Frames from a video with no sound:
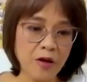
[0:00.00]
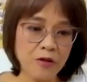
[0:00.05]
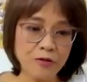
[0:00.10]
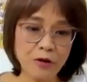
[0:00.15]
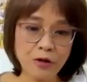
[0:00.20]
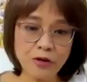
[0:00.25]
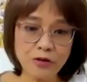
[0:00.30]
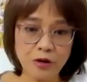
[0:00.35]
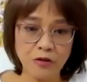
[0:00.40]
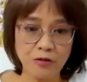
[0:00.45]

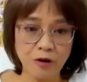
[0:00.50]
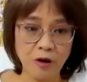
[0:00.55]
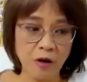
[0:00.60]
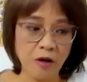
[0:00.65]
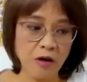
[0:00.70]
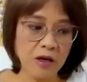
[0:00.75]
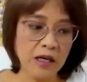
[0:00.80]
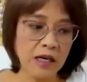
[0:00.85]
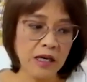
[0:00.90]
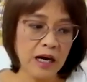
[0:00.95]
First of
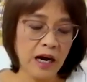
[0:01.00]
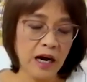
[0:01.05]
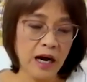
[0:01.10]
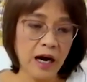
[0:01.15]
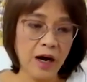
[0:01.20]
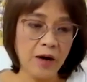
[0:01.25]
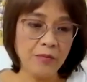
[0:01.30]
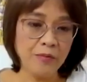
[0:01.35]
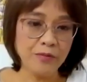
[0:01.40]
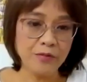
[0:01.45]
all,
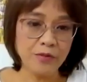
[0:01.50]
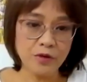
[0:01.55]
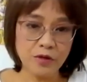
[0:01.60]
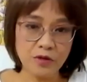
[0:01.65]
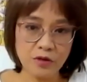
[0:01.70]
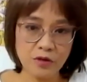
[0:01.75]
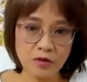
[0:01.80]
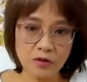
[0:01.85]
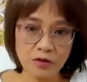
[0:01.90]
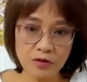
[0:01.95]

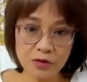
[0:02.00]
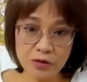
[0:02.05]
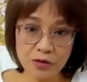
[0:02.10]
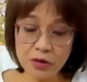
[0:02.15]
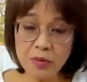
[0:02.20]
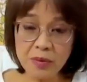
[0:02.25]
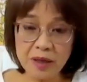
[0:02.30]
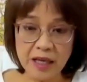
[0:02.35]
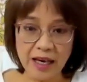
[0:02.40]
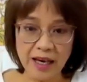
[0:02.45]

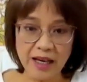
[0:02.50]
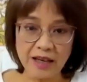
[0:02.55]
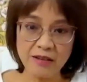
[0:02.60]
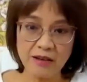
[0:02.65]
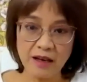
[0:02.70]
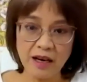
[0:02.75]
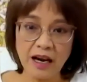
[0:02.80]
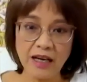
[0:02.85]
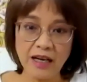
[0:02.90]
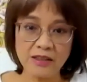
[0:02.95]

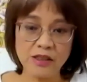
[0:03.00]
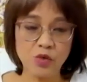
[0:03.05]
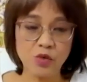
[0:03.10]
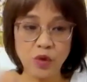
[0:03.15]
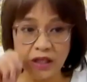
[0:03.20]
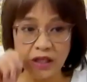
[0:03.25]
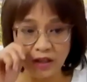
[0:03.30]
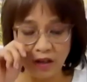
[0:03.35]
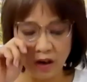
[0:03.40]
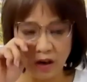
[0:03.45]
Sumi, as
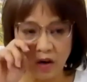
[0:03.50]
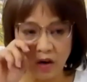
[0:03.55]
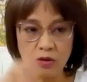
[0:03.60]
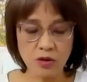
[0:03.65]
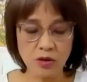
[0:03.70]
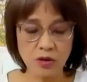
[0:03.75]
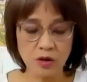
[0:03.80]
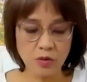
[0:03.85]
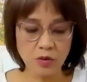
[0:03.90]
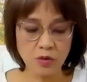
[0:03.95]
we know,
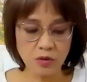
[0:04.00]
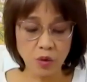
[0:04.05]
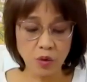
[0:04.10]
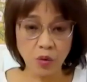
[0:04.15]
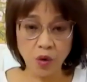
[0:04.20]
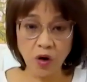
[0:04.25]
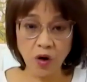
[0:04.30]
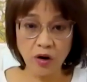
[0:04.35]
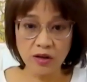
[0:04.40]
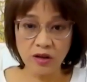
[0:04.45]
the
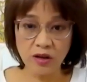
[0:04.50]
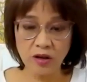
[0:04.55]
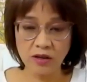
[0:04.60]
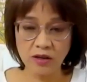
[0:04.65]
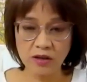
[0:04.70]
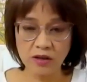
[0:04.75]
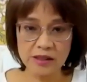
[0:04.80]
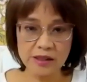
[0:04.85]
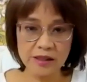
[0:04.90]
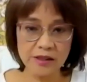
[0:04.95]
word
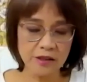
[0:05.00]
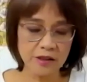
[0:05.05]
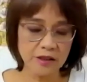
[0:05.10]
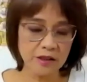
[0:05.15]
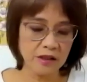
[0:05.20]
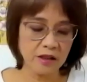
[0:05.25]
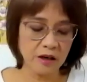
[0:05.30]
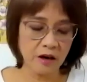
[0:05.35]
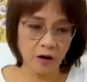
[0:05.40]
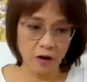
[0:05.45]

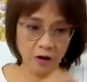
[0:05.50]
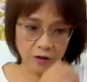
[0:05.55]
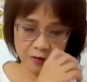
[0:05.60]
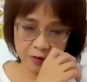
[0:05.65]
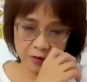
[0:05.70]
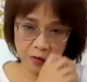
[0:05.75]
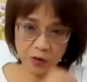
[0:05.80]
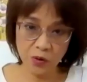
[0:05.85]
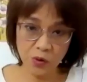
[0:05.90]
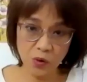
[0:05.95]
consider of
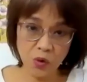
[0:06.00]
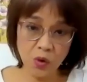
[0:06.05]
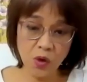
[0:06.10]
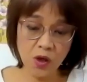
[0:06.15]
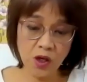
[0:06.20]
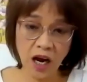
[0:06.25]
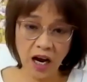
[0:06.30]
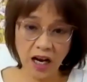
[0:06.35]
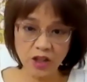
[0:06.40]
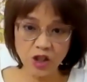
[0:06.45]
two
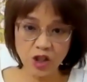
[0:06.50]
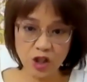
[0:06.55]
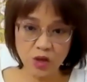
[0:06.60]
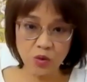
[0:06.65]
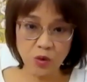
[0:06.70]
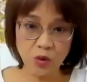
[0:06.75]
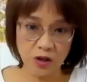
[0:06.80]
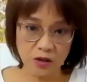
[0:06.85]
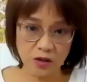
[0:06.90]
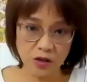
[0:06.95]
kanji
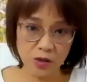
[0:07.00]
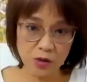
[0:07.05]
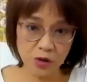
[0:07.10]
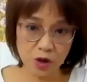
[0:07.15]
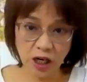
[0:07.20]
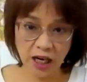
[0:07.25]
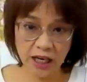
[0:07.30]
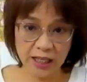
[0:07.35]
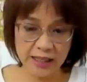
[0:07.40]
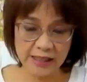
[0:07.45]
word, two
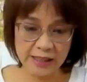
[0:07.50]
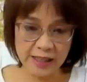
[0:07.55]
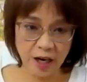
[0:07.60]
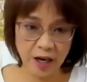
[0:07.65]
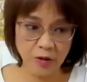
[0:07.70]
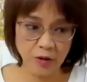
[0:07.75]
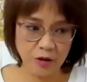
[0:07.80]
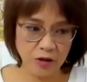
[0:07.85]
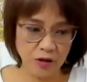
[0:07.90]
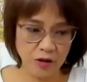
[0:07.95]
Chinese
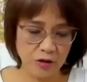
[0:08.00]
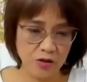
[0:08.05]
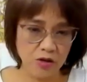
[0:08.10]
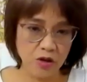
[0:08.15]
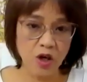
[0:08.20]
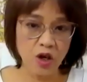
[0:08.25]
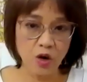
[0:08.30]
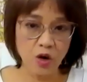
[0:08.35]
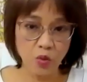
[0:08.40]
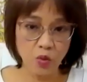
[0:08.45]
characters,
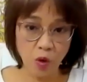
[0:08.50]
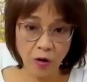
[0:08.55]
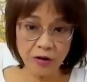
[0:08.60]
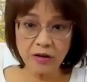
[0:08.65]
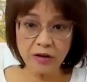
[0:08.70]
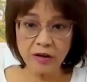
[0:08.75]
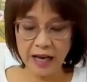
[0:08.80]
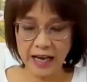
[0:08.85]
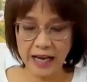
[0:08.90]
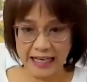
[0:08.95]

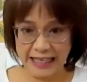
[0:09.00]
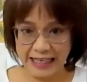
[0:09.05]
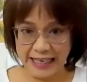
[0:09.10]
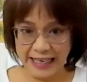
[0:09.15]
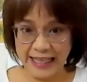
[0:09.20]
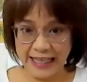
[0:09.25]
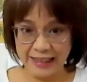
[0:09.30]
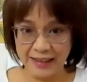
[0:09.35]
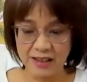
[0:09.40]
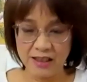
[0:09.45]
water and
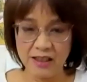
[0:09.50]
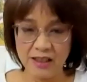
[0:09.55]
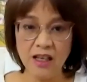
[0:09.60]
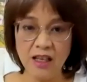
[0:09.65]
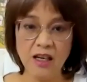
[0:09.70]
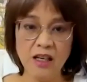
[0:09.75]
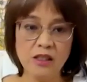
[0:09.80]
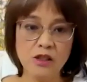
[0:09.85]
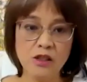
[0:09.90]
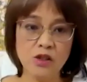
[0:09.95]
ink.
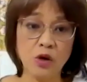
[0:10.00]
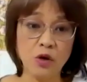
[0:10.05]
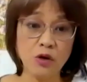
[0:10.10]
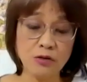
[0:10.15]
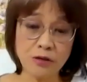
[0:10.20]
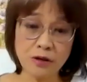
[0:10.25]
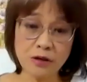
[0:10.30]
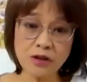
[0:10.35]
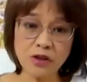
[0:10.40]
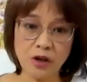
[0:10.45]
So
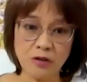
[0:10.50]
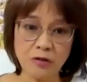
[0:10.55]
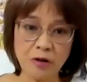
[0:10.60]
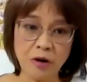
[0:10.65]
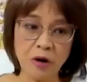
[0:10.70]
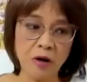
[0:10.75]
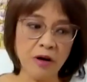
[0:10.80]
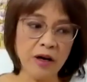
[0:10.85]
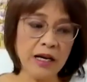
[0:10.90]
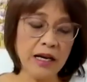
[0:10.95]
first of
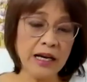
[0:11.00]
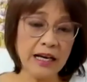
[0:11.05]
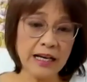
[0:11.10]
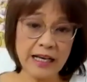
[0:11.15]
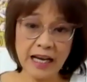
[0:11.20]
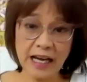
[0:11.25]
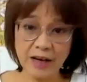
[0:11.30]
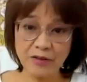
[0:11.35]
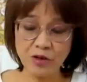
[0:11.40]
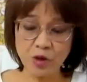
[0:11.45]
all,
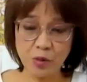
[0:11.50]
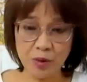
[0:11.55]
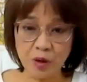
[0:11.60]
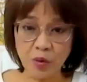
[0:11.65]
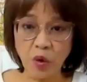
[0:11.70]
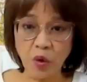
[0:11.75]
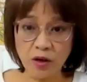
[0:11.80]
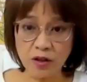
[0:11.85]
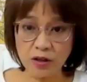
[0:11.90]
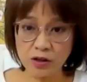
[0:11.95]
it have to be
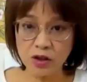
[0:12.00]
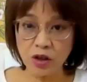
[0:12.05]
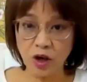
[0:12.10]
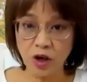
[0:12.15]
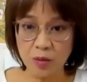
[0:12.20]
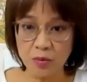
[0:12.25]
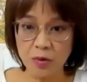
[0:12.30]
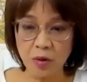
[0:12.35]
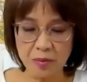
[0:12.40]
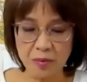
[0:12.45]
water
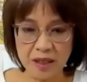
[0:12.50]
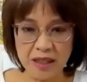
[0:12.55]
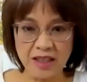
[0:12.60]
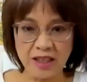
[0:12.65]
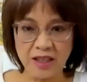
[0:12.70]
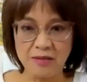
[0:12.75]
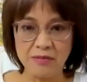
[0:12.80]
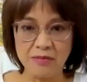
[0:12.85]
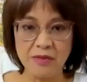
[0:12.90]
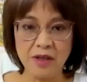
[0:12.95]
soluble
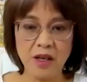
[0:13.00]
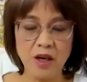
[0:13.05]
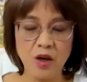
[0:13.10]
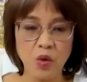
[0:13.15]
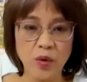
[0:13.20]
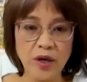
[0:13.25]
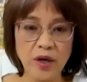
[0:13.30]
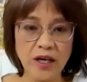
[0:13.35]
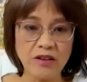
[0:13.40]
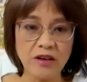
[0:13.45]
medium.
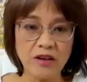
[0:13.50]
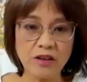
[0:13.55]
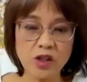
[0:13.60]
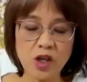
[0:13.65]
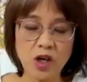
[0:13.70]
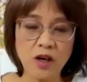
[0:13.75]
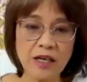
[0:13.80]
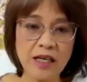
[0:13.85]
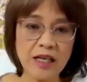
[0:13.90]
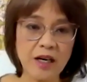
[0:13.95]
We are not
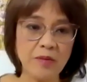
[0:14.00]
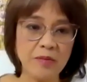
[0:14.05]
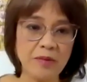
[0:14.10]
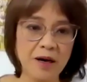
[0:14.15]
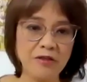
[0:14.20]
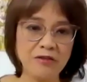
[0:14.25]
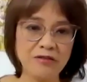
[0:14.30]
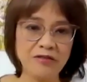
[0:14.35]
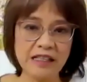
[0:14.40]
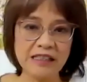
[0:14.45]
talking
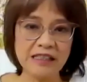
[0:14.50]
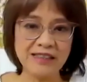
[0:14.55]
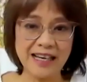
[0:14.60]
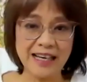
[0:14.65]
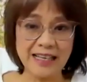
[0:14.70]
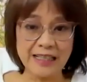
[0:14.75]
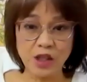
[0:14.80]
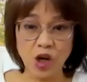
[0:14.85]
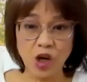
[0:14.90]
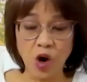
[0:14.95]
about things
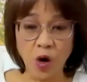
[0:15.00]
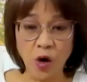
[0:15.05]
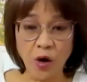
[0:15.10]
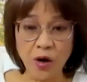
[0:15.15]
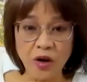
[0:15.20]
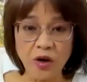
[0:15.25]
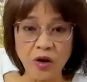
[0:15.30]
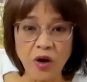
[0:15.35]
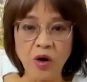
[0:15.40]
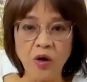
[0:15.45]
that is
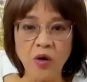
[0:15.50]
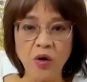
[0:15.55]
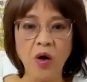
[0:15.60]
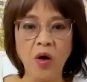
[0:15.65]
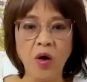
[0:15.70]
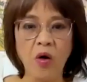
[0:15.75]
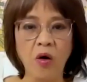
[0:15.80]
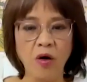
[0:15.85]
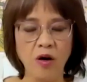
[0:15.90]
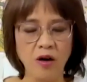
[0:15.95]
oil
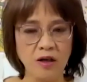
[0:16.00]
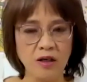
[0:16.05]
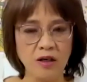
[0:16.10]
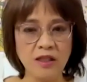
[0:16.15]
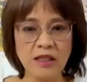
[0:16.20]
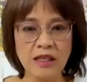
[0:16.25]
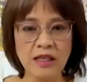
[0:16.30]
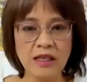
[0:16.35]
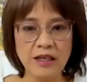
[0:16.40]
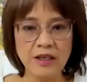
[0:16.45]
or
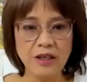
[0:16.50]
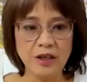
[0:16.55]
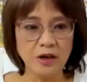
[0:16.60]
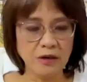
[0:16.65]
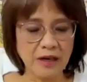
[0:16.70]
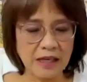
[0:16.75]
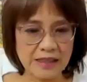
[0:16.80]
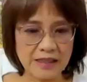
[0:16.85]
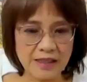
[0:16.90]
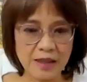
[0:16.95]

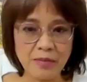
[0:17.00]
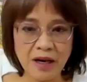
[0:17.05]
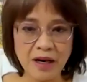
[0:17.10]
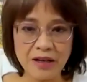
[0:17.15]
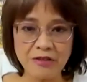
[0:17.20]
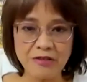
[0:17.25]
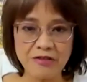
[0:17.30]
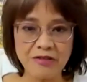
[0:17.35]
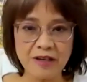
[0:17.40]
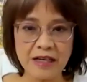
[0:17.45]
like some
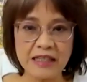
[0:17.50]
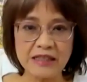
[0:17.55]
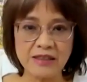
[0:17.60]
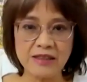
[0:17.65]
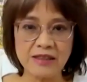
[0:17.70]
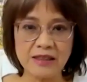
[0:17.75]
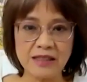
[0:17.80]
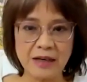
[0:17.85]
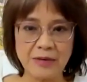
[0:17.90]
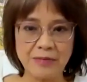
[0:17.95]
other
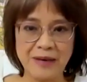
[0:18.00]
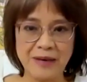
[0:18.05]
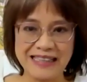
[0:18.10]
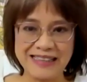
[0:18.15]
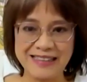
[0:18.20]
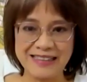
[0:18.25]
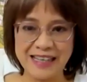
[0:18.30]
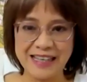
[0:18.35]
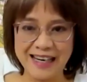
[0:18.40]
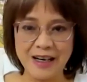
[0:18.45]
things like
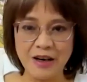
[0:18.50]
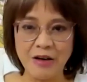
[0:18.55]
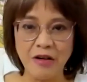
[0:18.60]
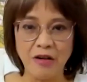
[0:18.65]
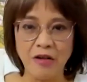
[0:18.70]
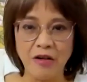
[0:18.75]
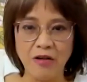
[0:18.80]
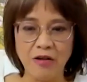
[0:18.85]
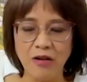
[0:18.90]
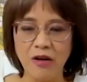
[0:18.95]
pastel
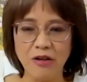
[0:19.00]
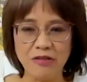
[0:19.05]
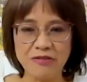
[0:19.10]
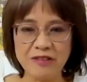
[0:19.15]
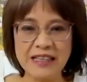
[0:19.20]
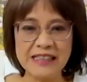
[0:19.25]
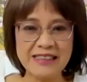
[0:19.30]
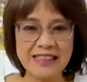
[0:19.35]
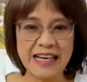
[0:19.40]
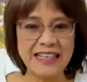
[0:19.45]
or
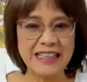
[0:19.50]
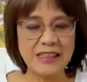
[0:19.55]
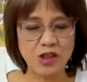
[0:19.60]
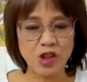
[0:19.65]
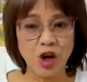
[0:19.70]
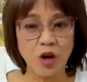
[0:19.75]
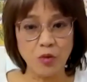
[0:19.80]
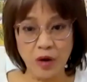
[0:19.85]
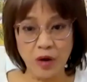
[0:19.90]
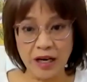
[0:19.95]
things that is
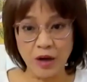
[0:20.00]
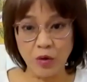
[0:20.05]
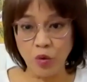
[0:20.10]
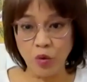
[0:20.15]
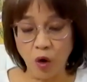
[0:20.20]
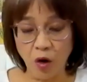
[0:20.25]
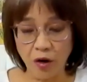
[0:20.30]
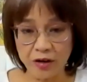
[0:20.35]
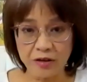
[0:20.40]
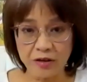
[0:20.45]
not really
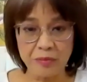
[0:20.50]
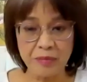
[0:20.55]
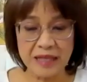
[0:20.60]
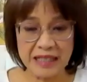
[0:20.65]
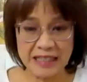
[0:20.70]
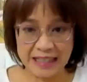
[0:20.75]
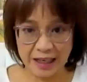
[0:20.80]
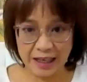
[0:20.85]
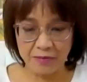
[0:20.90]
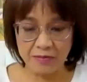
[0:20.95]
water
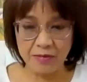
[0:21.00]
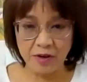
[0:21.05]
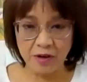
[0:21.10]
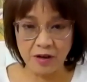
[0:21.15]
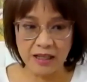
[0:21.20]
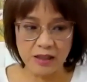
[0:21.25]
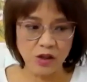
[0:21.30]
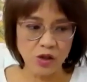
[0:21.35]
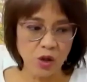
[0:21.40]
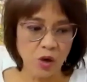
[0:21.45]
medium.
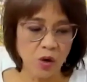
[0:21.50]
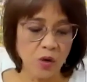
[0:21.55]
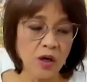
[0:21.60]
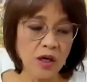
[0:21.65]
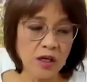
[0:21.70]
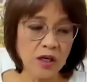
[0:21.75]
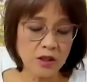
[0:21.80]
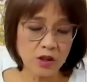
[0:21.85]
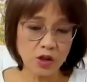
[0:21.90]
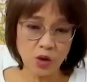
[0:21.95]
Okay, so
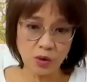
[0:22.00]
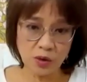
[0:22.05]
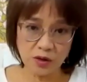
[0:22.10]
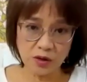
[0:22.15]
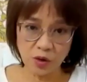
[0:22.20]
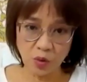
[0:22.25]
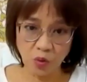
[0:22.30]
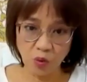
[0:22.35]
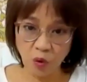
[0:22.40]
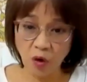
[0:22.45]
if
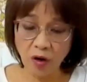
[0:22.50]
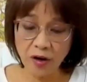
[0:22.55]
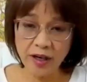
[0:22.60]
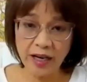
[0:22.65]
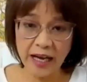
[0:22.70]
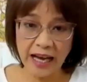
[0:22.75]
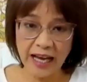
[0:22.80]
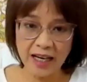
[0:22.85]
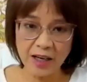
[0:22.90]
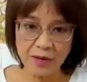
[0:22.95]
the
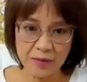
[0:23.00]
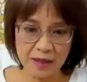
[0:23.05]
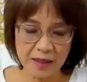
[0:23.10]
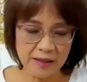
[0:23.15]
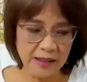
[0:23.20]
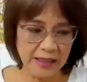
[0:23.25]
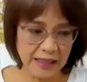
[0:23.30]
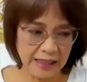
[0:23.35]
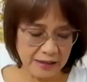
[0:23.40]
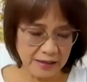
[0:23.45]
water
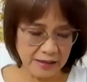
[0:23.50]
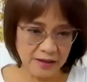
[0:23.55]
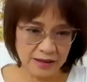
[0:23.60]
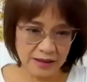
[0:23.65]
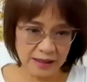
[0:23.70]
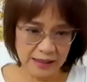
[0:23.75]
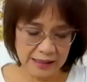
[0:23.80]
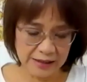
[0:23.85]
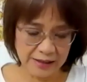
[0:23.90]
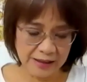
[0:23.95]
element is
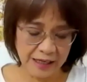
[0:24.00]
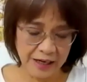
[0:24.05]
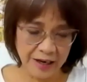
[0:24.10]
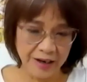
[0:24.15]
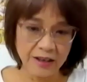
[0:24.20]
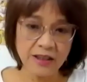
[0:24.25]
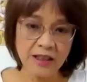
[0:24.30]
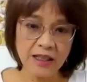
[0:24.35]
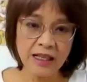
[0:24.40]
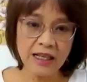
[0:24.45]

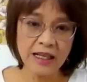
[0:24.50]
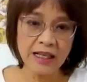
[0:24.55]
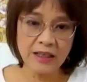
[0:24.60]
there.